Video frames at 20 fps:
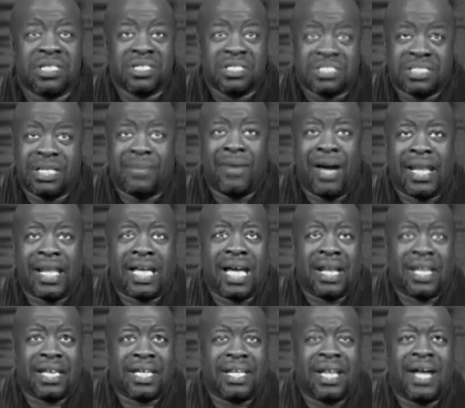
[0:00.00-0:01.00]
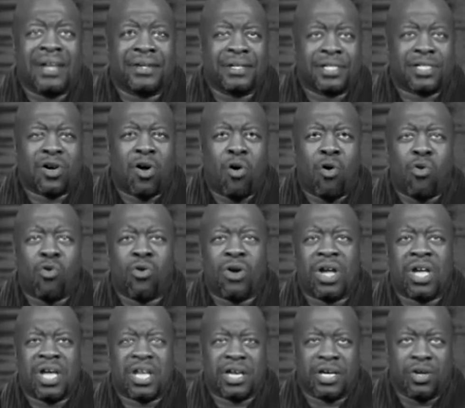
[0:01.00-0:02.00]
somebody got to get out in the cold
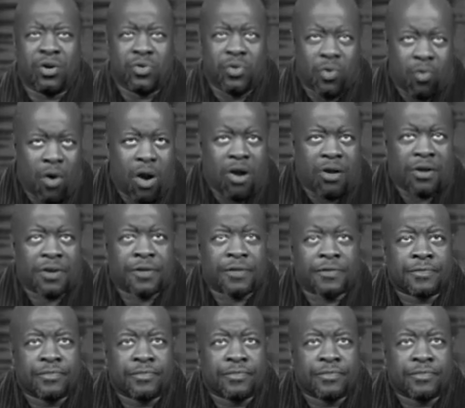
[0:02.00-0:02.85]
and go to work.